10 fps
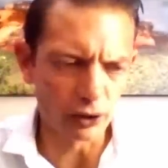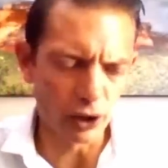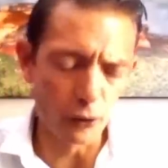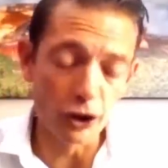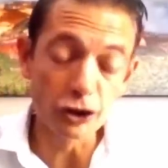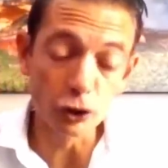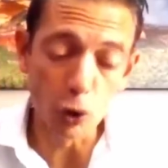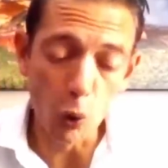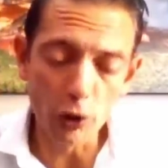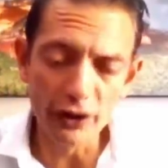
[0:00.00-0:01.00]
coalition
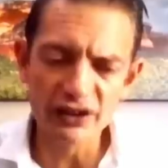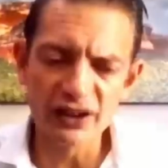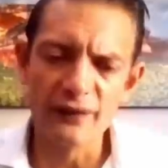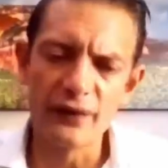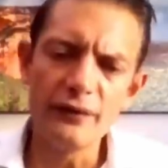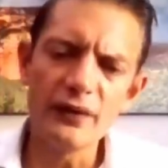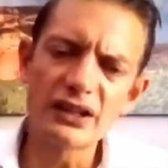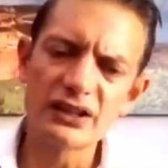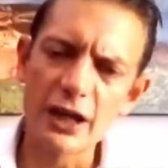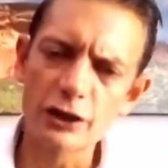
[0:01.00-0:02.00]
caucus. And then
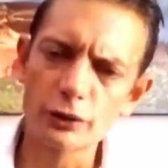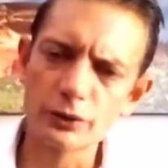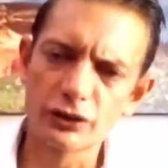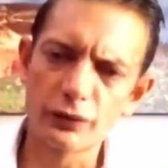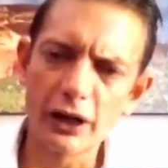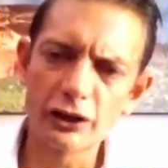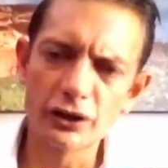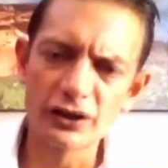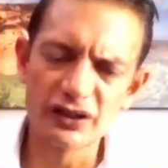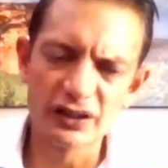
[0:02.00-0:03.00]
there's national
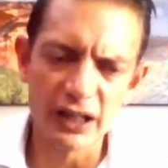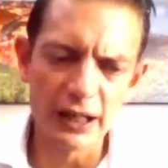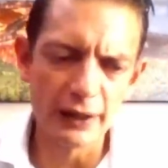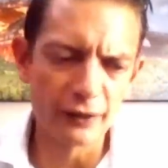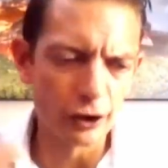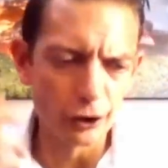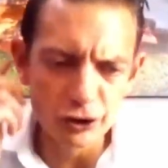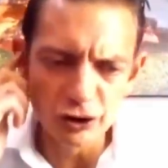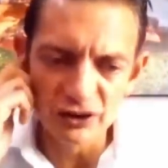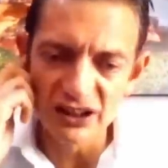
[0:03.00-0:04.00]
structures, the
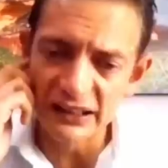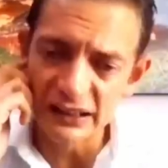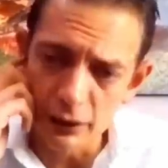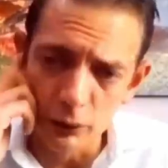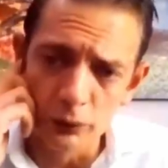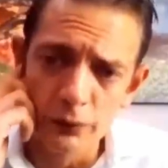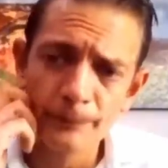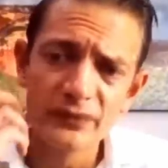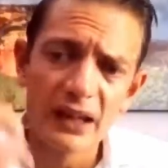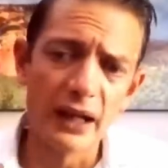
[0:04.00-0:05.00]
coalition technical
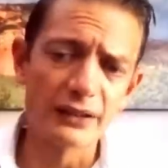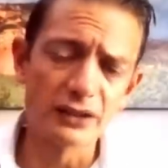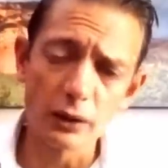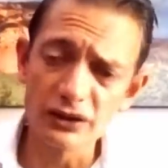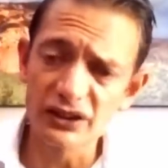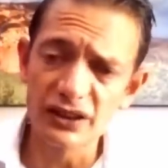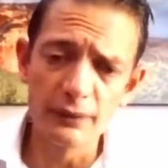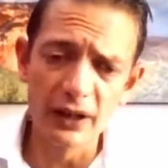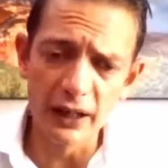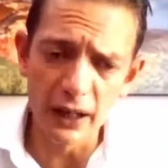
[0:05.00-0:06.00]
task team
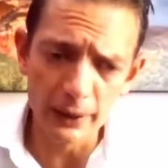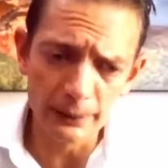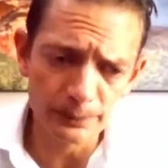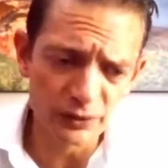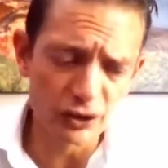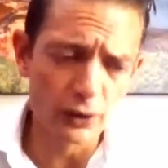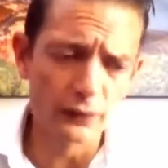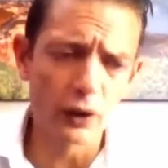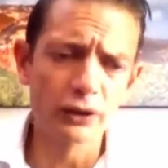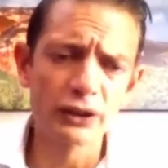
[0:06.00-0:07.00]
that I serve
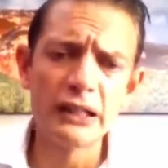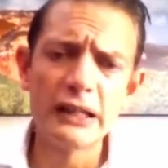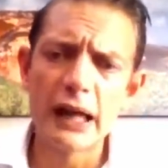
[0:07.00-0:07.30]
on,